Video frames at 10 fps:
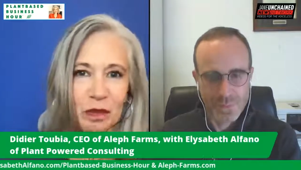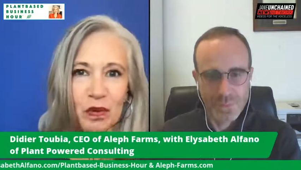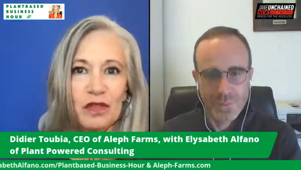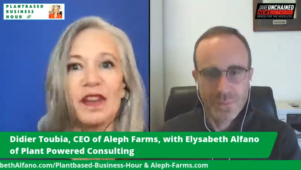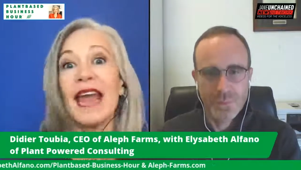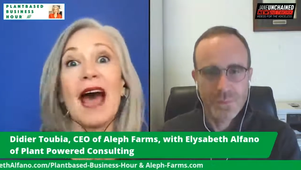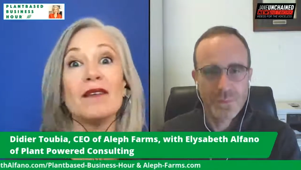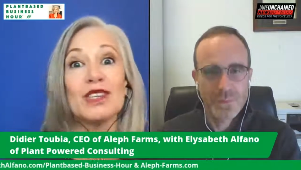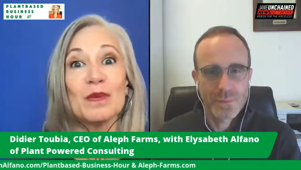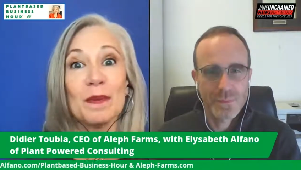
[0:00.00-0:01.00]
Speaker 1: proven
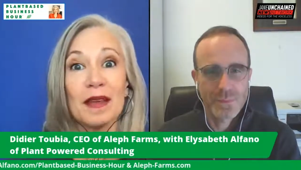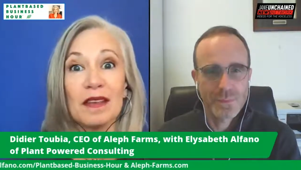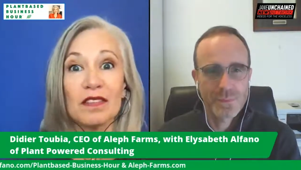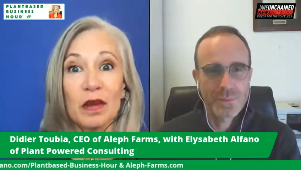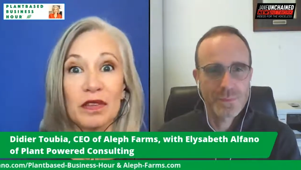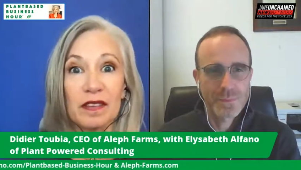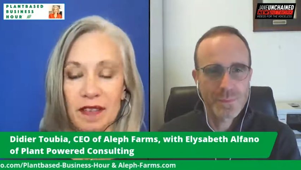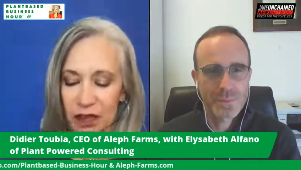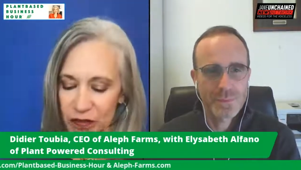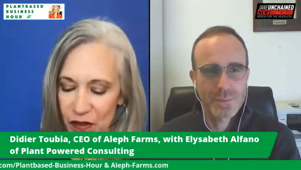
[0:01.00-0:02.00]
out to be so
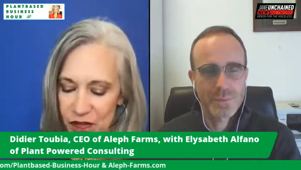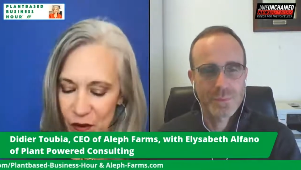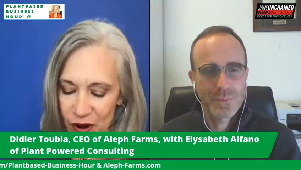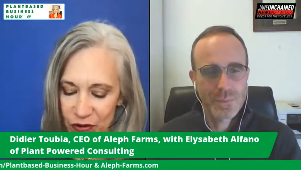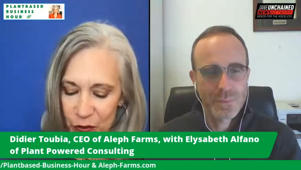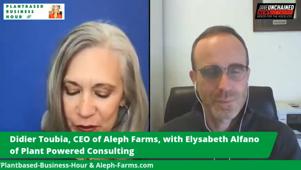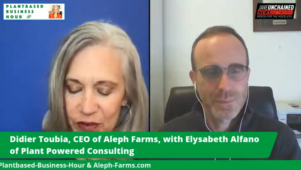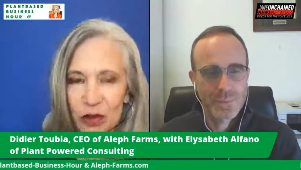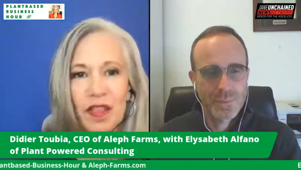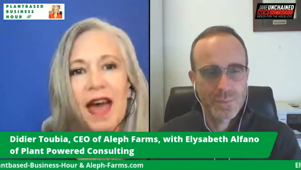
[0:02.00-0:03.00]
successful for us when
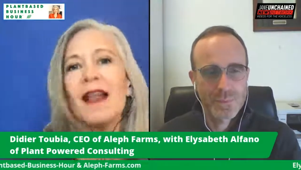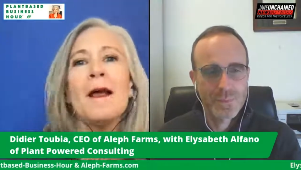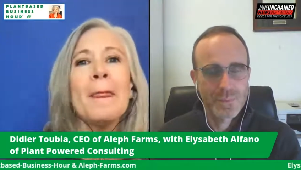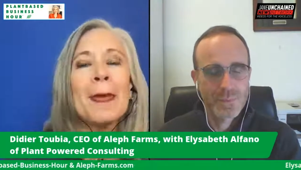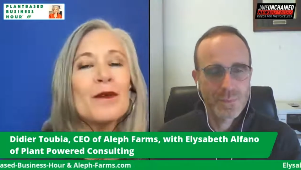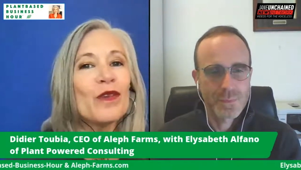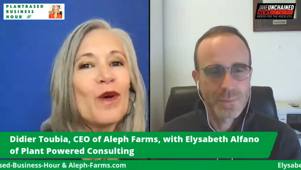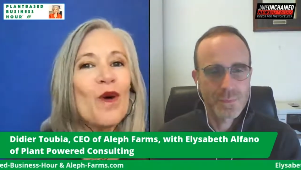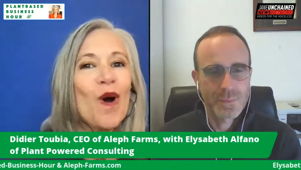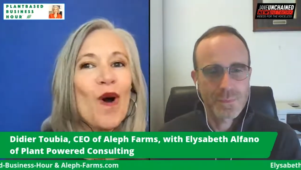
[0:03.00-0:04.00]
we do that.
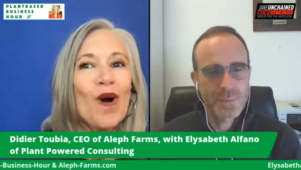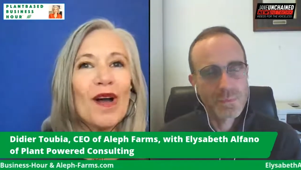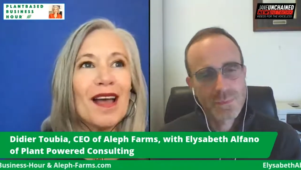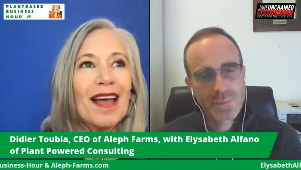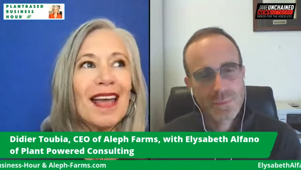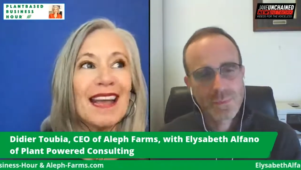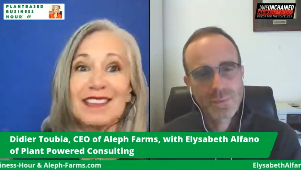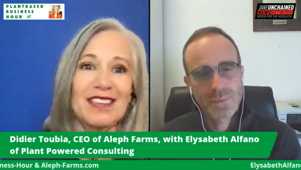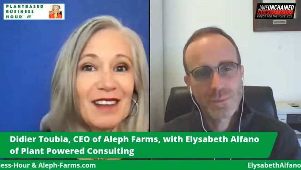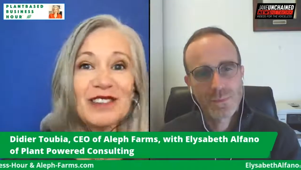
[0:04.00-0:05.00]
So
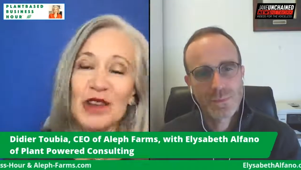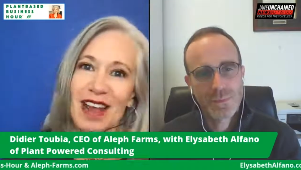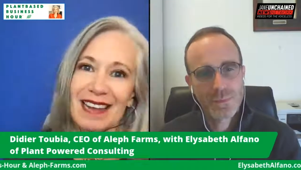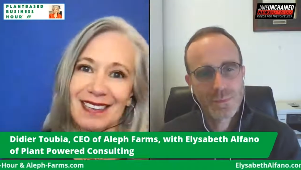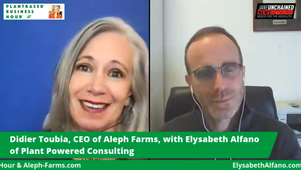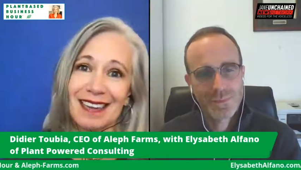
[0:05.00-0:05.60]
it sounds great.